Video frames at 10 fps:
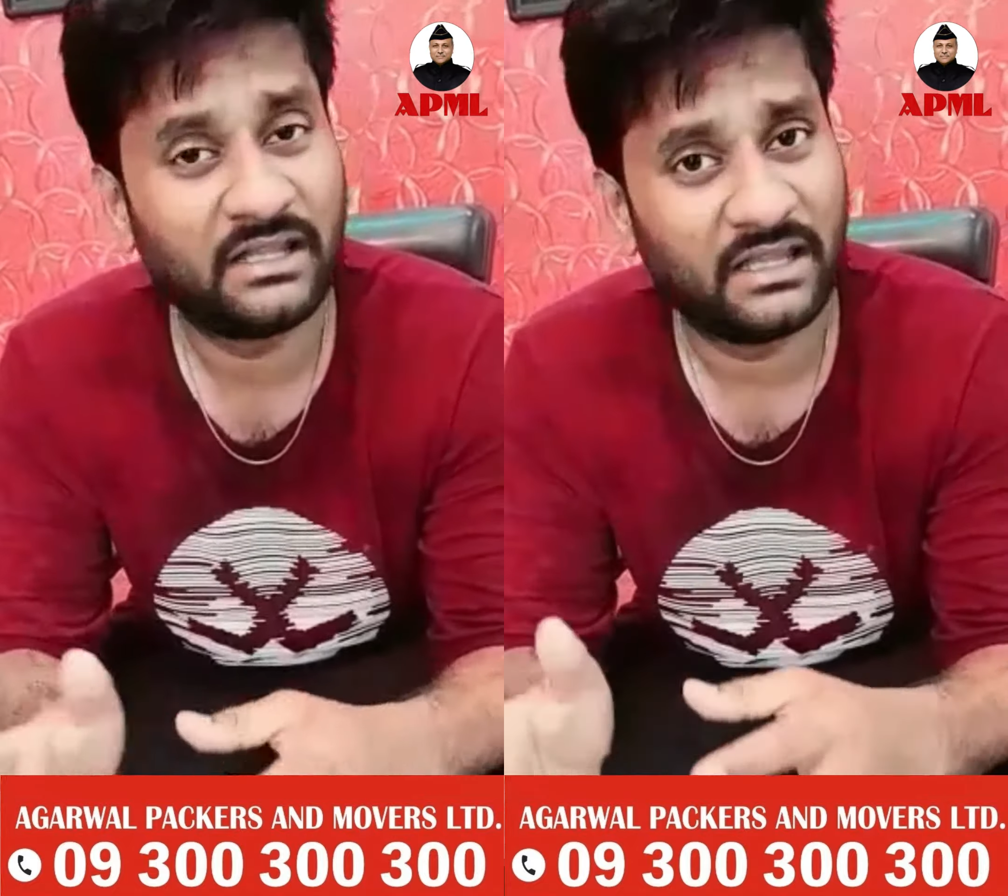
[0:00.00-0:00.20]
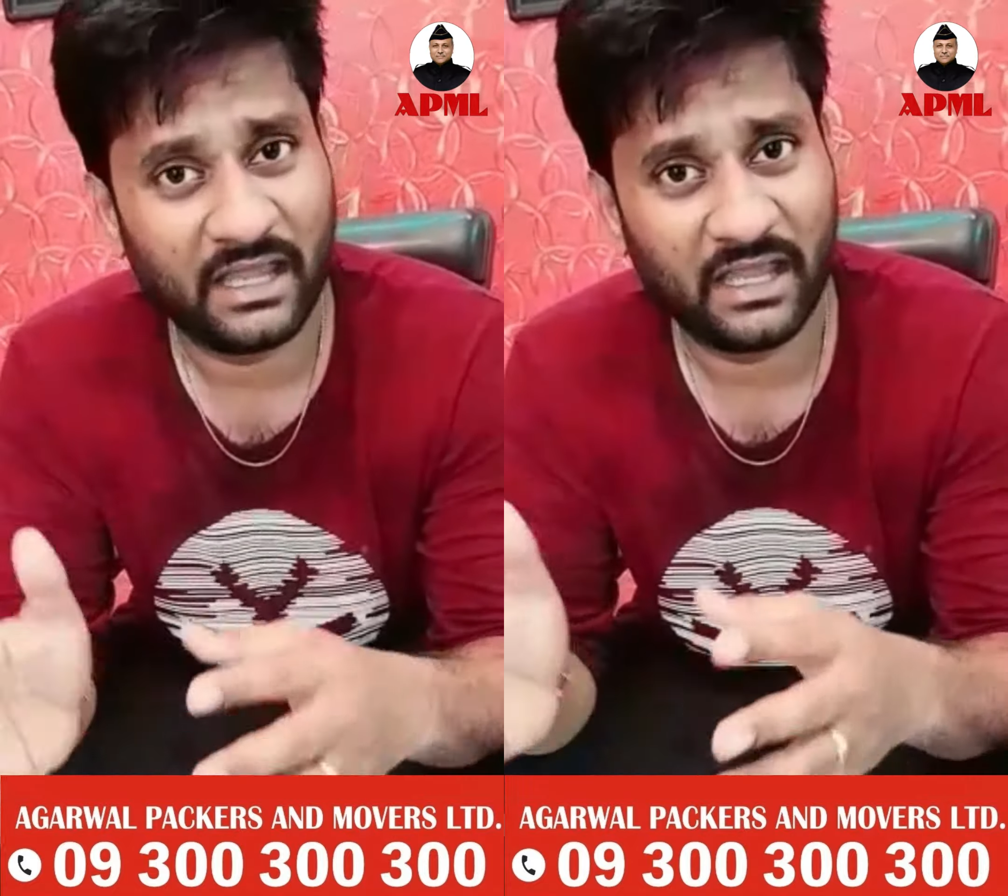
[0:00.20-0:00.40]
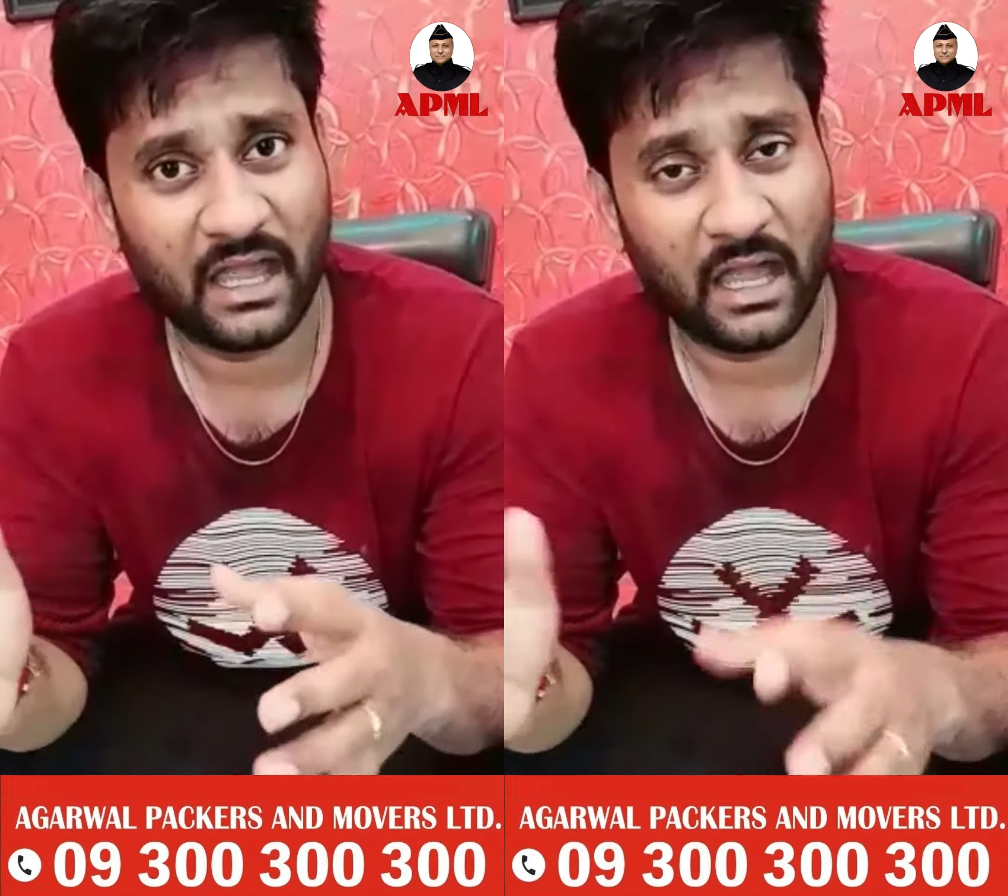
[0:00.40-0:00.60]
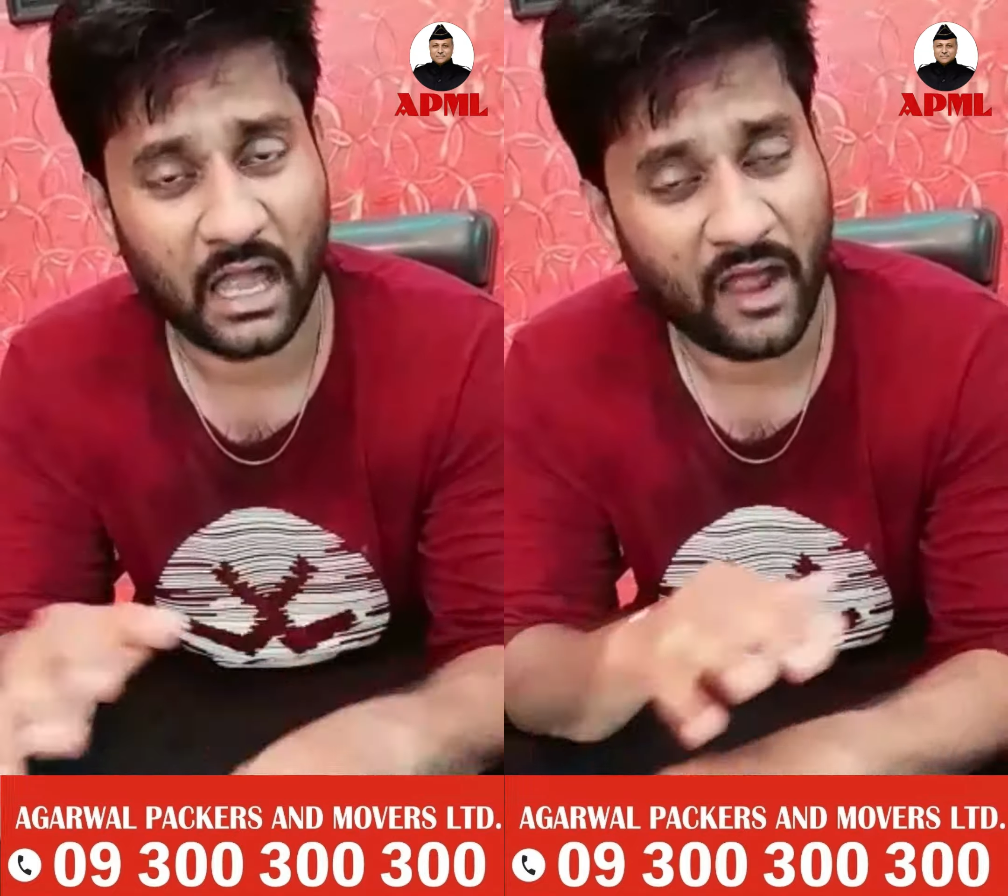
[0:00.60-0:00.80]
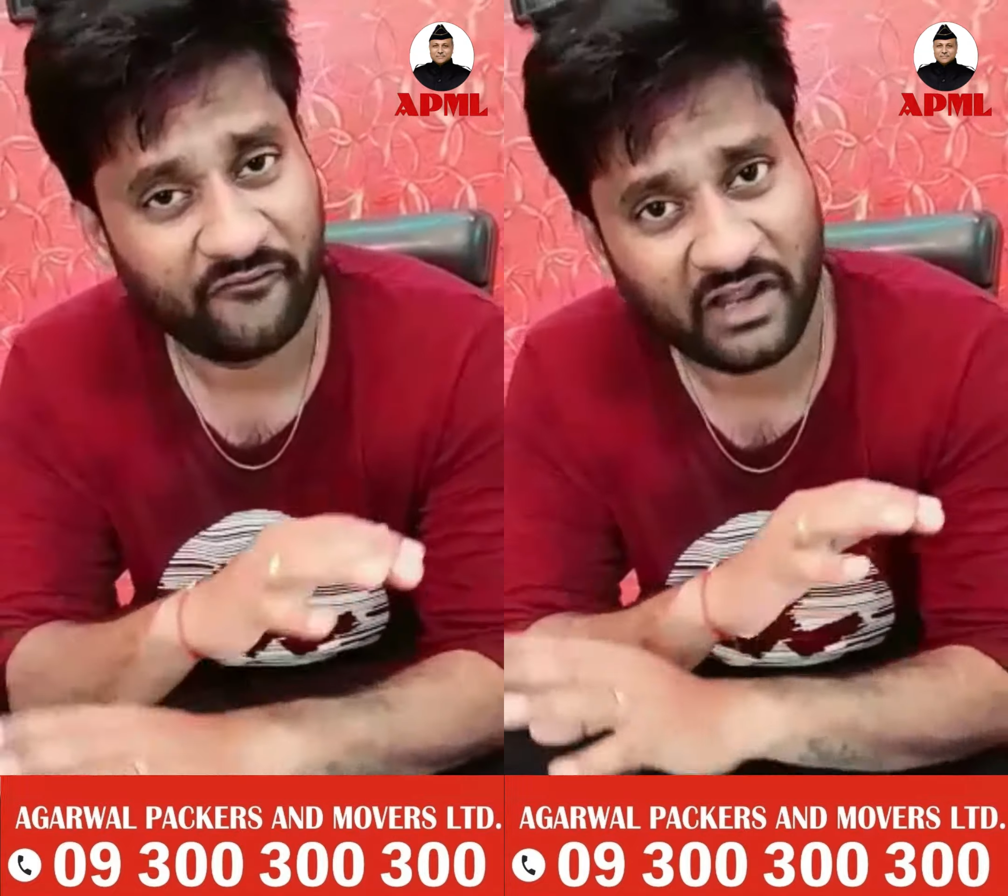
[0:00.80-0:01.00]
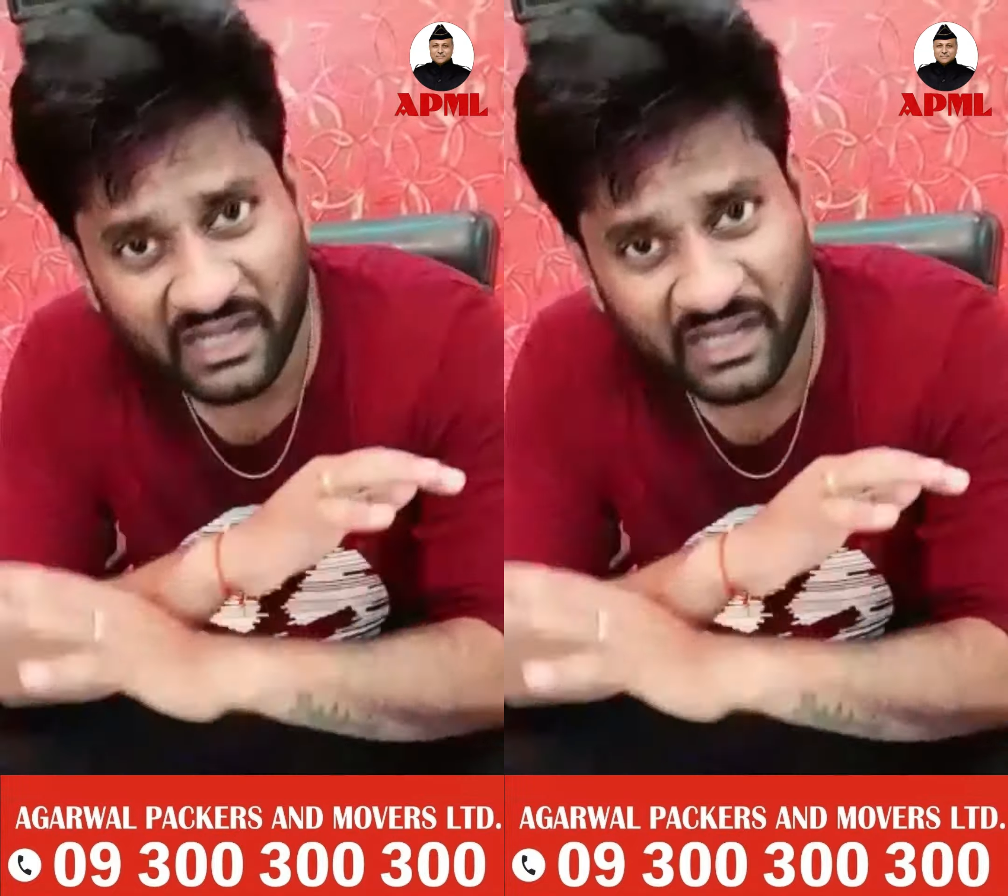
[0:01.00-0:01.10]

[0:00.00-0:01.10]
They have done an